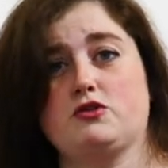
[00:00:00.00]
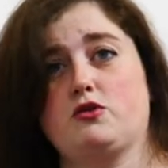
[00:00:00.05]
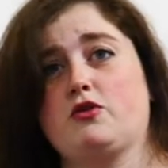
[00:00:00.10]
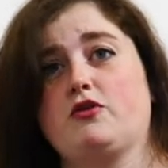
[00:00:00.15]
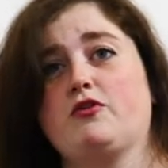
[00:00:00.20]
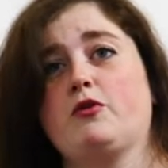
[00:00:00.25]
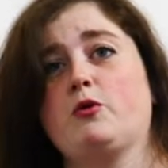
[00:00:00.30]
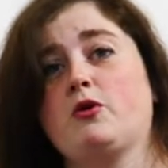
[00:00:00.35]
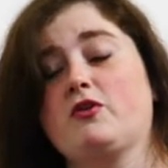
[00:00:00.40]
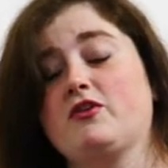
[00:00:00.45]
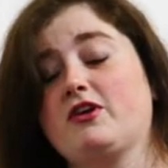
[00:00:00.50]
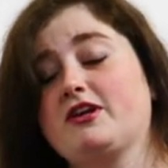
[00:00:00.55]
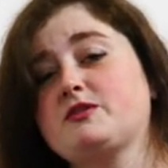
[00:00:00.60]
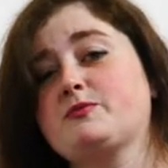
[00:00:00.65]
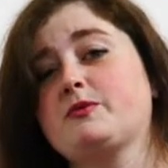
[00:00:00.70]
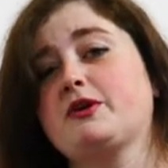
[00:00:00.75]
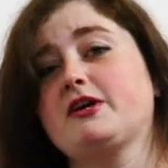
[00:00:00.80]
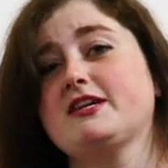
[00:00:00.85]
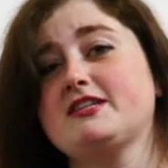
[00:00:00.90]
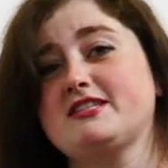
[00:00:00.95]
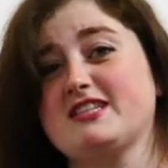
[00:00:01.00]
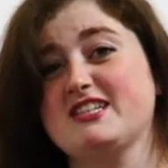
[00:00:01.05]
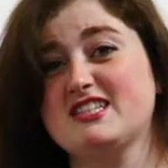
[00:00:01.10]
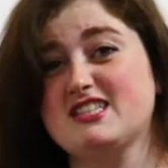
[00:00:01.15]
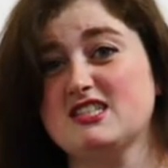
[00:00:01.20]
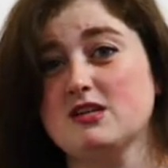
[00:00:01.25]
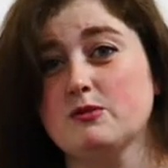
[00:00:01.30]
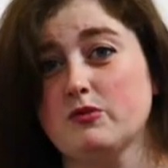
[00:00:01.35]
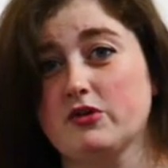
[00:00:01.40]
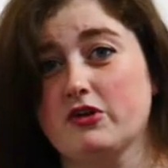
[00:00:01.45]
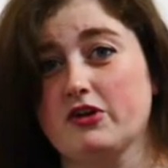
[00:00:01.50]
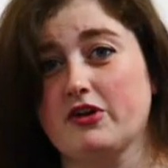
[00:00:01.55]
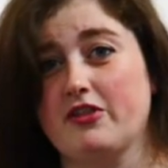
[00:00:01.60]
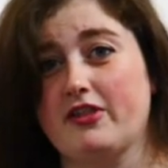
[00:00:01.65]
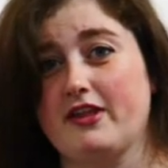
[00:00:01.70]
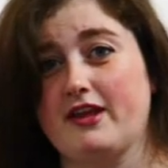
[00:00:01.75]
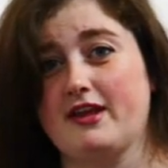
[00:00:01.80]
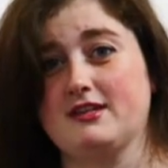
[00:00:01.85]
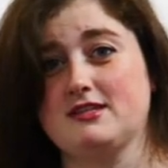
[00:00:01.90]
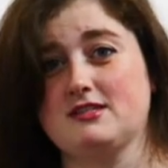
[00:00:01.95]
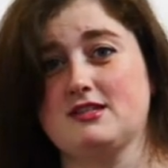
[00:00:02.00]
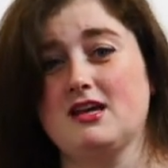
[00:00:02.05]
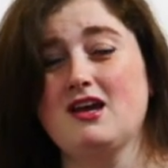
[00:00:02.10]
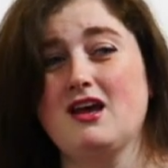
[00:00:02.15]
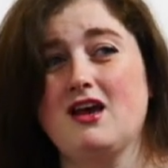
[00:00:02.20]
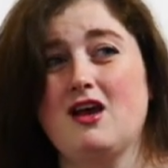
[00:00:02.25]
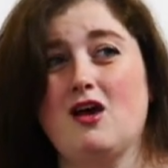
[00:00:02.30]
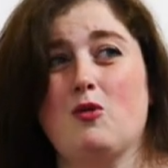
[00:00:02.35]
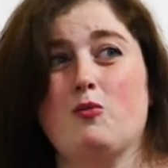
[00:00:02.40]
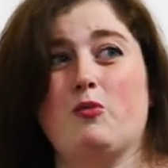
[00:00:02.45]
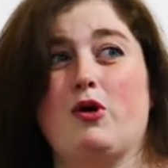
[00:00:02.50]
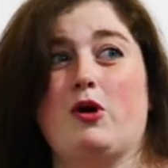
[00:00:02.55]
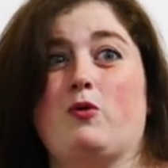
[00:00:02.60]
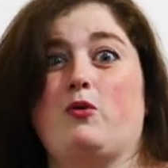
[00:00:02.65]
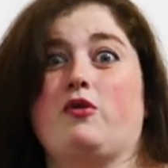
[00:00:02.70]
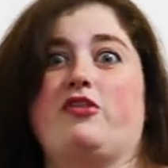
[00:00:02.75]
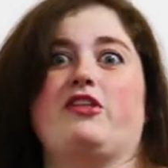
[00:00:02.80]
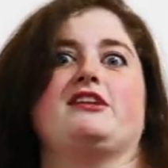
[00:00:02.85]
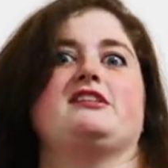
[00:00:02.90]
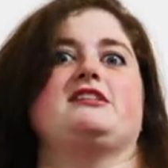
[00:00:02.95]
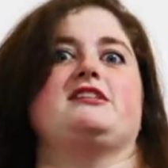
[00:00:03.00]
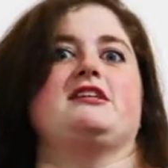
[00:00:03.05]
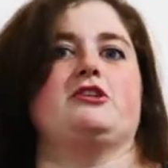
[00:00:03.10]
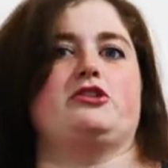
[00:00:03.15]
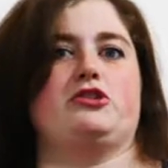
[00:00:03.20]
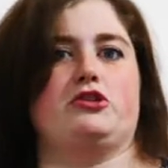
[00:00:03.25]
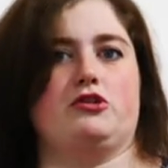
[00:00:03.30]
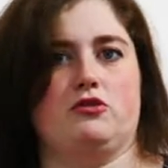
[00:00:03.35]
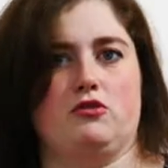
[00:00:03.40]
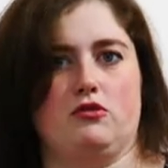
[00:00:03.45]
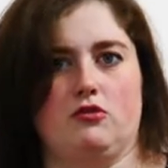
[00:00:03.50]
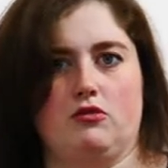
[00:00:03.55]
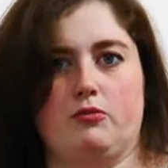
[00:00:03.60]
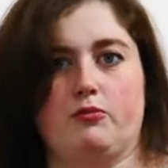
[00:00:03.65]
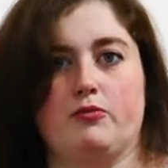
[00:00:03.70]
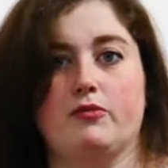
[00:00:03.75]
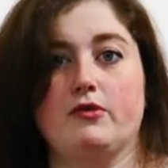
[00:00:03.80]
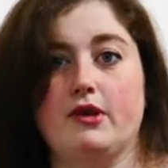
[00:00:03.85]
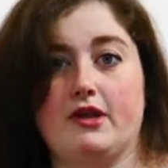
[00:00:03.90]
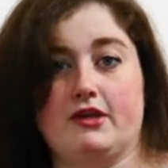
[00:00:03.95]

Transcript: or who are experiencing similar things but with additional